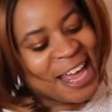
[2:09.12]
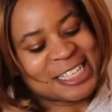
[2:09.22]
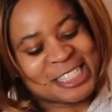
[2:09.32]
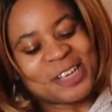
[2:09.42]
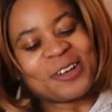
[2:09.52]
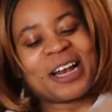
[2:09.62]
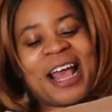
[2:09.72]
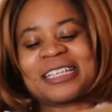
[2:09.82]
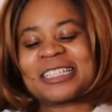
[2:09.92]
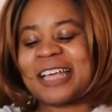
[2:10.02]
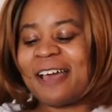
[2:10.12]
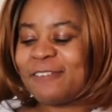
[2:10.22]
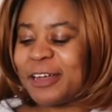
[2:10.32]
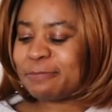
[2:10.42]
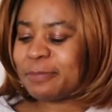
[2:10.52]
it took like
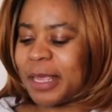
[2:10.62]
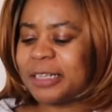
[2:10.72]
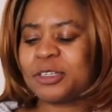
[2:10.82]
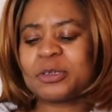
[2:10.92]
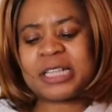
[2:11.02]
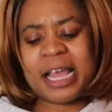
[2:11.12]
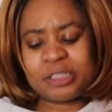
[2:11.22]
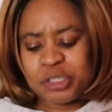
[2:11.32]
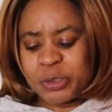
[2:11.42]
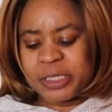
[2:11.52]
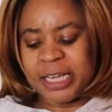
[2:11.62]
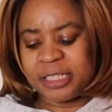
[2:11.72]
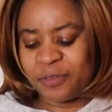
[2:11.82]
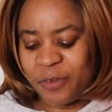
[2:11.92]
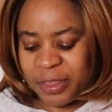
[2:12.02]
2
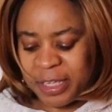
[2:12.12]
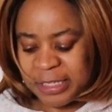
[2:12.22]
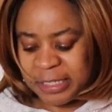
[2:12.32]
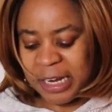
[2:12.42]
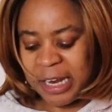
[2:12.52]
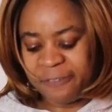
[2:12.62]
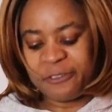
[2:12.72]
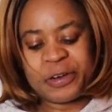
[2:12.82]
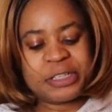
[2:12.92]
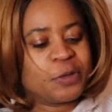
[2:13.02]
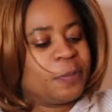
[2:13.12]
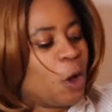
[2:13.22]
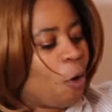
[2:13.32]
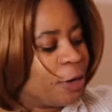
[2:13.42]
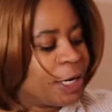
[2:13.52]
days for this delivery to be
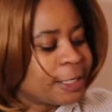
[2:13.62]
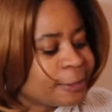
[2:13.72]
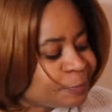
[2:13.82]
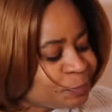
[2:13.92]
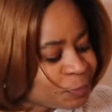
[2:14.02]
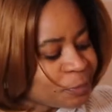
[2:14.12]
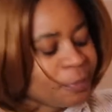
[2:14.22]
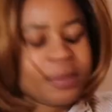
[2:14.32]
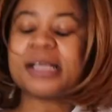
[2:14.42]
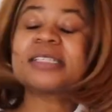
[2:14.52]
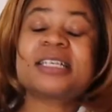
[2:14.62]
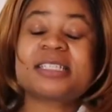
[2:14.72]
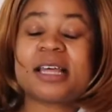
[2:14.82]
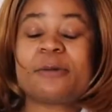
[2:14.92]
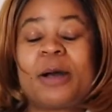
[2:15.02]
ordered,
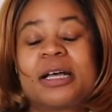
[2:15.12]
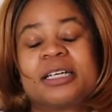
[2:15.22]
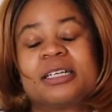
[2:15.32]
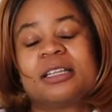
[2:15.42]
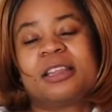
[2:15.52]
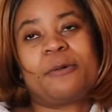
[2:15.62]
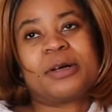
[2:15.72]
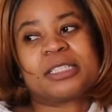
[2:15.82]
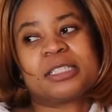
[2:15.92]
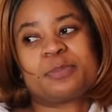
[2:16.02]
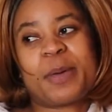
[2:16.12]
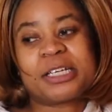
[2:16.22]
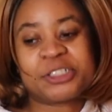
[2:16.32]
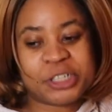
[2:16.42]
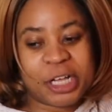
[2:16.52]
since there was a
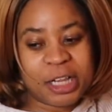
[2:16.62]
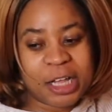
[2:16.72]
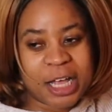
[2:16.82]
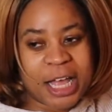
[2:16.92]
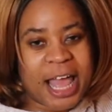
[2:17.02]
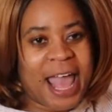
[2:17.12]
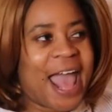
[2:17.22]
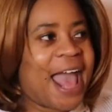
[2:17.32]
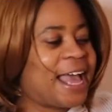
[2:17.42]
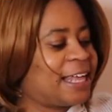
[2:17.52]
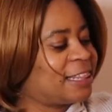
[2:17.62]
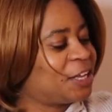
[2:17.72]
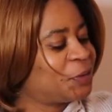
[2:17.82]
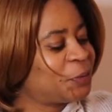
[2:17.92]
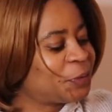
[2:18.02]
special and
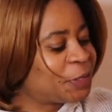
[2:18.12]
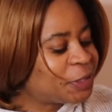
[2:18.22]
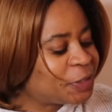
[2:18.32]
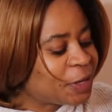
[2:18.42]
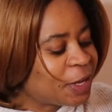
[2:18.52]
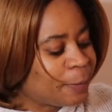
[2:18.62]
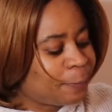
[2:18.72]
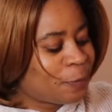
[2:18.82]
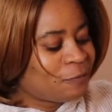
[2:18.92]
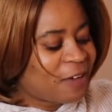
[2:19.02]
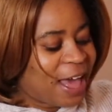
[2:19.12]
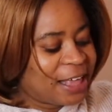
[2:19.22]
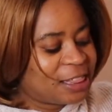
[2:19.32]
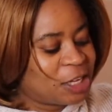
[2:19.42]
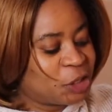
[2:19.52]
they couldn't
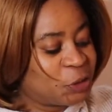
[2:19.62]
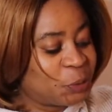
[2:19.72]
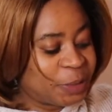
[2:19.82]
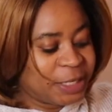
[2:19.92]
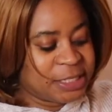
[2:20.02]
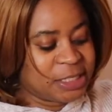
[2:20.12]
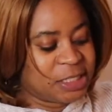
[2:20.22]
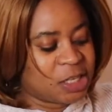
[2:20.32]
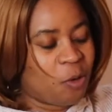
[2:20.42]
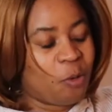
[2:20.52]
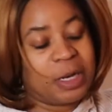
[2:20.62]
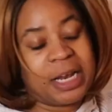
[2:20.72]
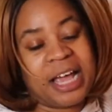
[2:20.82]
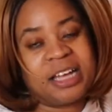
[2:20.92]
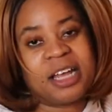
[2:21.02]
provide the goodies
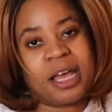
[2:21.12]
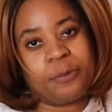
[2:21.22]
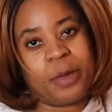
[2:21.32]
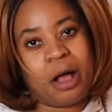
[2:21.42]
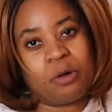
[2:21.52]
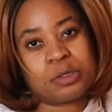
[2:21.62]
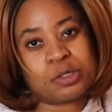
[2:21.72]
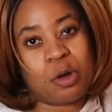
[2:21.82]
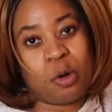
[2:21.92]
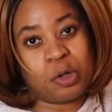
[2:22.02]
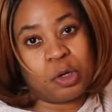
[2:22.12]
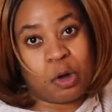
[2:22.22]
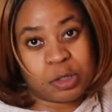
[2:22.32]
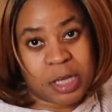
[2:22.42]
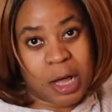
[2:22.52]
online, and we are also on
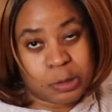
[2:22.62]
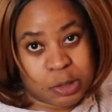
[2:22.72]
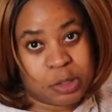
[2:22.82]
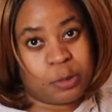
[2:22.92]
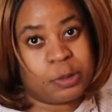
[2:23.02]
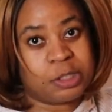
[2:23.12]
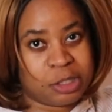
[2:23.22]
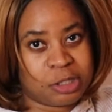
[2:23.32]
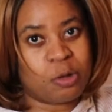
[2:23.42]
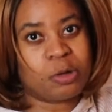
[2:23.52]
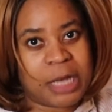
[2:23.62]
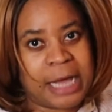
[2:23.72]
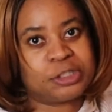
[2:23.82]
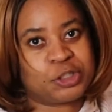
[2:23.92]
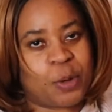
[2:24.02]
lockdown, so it's just
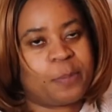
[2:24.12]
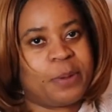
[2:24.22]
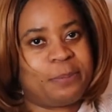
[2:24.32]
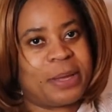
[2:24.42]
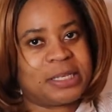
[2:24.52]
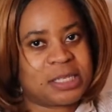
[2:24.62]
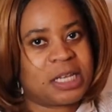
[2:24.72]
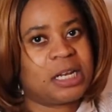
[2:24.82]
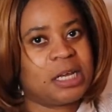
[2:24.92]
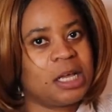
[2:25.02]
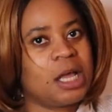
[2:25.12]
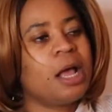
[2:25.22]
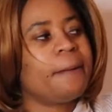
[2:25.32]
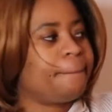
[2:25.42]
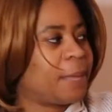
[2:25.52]
online shopping basically,
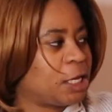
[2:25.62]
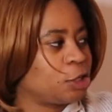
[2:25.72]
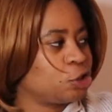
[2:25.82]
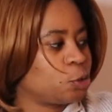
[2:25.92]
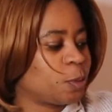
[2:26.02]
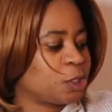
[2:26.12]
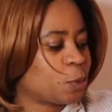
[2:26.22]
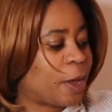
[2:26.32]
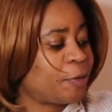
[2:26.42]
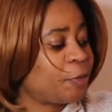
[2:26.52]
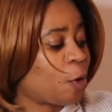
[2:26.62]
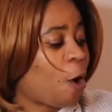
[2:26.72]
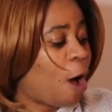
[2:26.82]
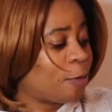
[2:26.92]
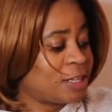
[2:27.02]
making sure. So I don't know
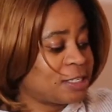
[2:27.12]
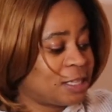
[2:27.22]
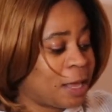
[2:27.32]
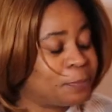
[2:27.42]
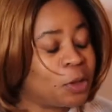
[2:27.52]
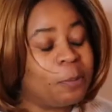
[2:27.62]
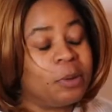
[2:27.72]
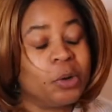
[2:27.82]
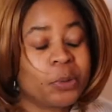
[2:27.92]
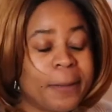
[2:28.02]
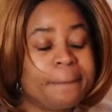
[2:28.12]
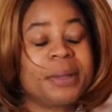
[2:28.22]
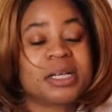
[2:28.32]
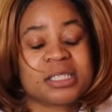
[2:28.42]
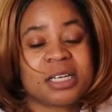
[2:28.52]
how this laptop look in
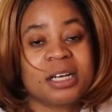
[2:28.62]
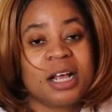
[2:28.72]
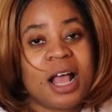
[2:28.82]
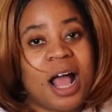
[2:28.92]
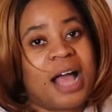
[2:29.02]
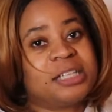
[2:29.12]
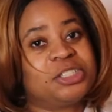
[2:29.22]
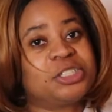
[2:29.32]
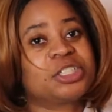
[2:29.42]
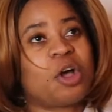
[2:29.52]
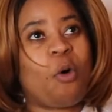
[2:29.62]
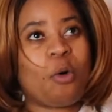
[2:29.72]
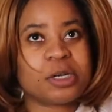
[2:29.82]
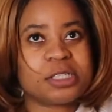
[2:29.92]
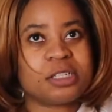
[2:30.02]
person. I just
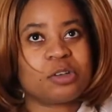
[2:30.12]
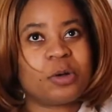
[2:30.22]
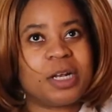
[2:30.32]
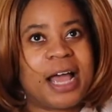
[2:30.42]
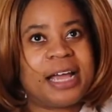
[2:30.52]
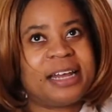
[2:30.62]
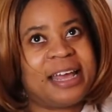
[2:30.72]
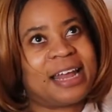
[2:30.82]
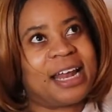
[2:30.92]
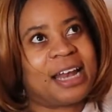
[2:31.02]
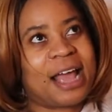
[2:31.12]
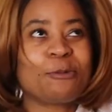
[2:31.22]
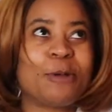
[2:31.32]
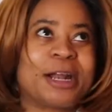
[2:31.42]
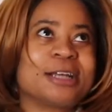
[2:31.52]
ordered it online and I
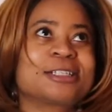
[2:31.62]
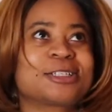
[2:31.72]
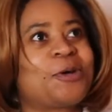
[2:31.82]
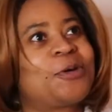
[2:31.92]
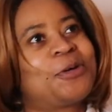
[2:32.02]
like what I saw.